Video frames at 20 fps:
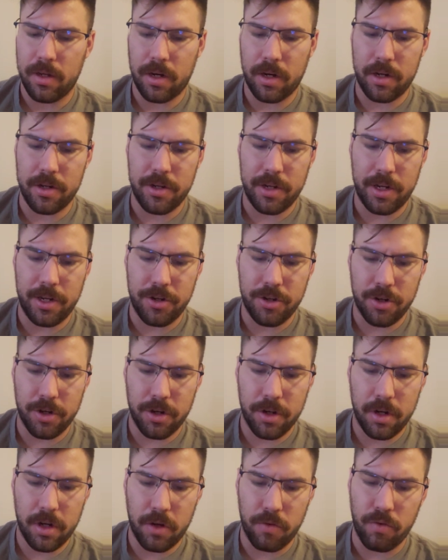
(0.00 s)
Our
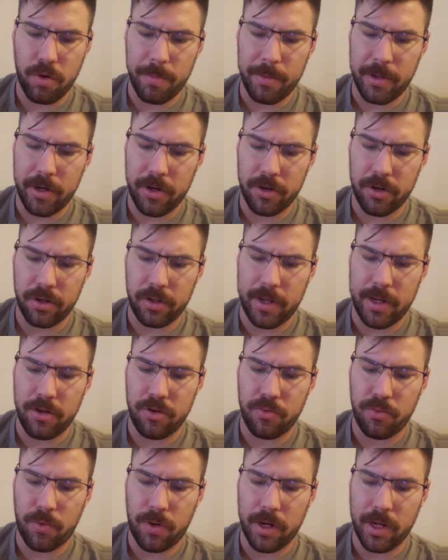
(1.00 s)
teacher, a woman in her late
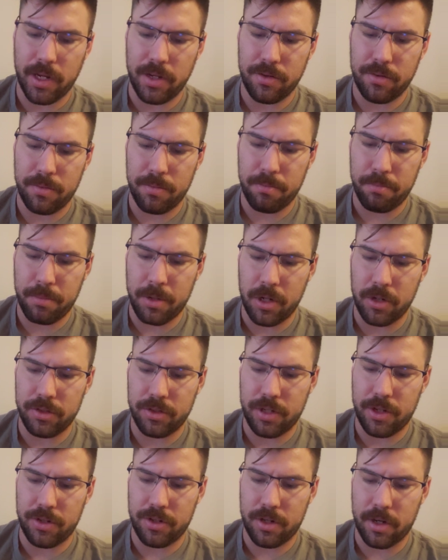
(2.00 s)
20s,
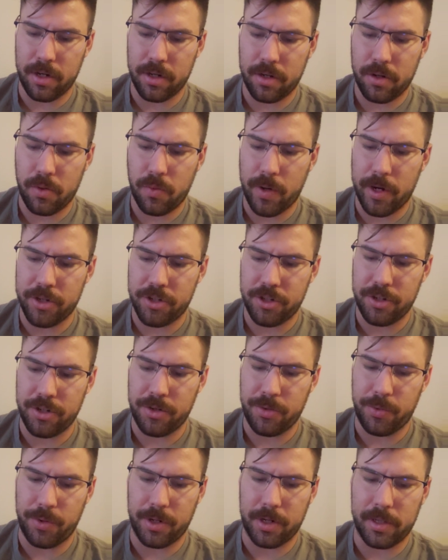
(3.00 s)
posed a stark question
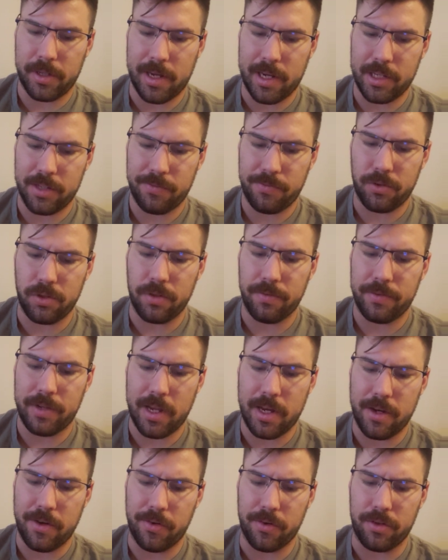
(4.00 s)
to her class full of
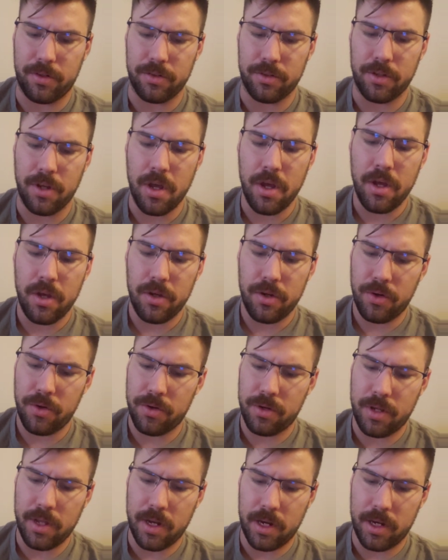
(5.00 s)
10-year-olds who
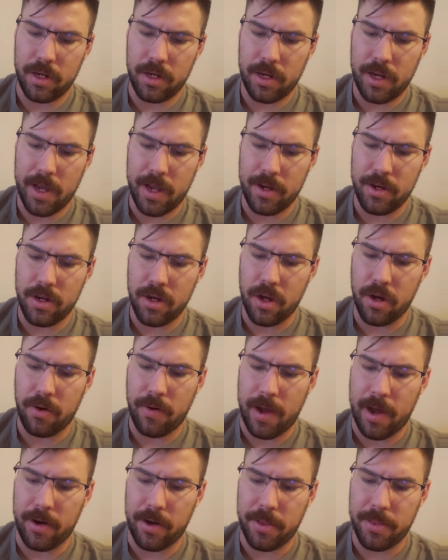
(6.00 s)
didn't yet know
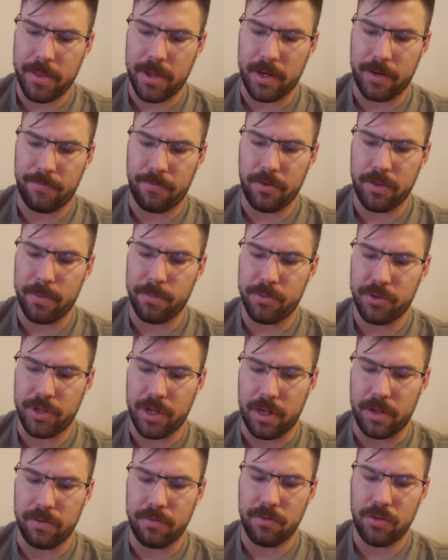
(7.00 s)
how to think for
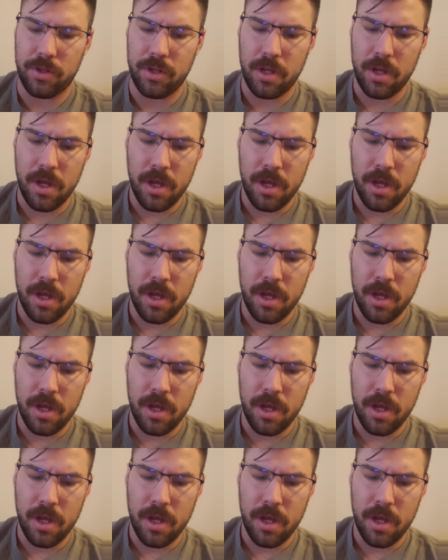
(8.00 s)
themselves.